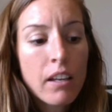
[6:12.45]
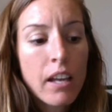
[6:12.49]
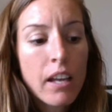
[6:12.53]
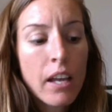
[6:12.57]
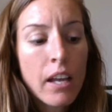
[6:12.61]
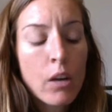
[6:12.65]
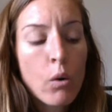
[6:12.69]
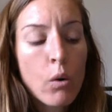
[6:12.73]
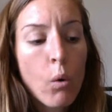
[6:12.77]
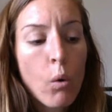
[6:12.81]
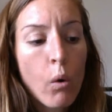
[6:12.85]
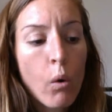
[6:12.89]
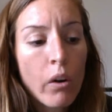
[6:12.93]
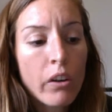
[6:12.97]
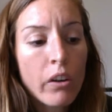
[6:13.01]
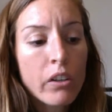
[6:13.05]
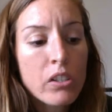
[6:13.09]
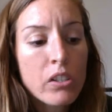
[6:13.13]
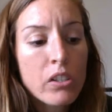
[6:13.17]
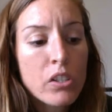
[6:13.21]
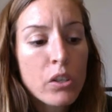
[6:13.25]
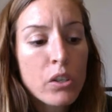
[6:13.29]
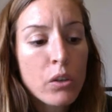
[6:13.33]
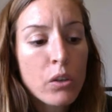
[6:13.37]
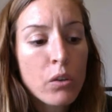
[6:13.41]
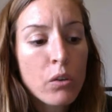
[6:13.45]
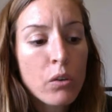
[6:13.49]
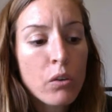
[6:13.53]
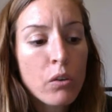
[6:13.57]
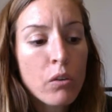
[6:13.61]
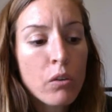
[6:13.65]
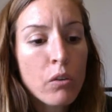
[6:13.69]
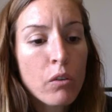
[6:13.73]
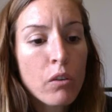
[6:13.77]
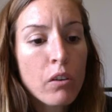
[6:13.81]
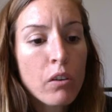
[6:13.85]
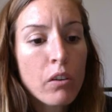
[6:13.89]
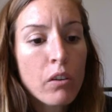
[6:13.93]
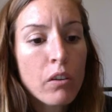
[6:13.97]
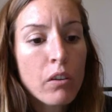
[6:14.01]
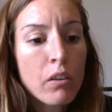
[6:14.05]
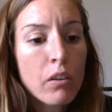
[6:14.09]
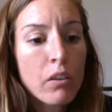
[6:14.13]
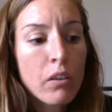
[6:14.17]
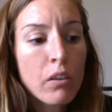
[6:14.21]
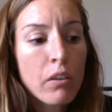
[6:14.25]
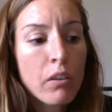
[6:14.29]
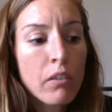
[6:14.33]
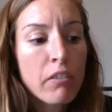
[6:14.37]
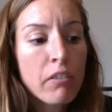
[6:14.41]
in order to
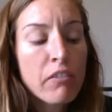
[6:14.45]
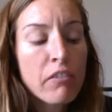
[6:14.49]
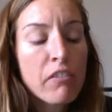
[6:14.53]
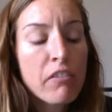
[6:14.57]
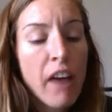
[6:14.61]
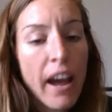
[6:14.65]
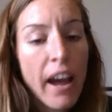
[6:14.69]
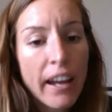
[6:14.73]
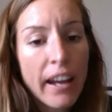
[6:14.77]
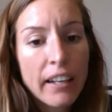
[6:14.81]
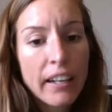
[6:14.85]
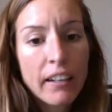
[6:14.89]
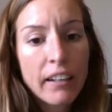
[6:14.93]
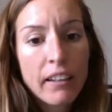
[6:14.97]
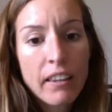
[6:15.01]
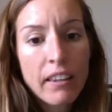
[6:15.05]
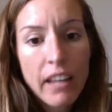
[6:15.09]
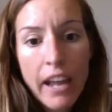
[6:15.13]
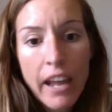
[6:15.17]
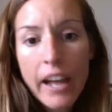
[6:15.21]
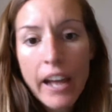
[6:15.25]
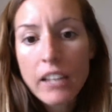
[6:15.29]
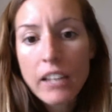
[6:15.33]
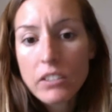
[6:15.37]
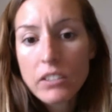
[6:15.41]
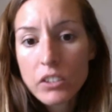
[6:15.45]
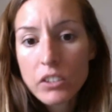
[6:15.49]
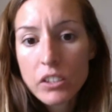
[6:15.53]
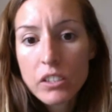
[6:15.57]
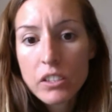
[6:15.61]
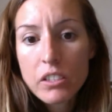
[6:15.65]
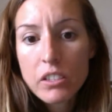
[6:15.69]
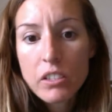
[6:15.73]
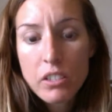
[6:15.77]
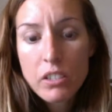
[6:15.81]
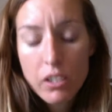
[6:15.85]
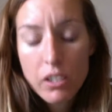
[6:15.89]
find the answers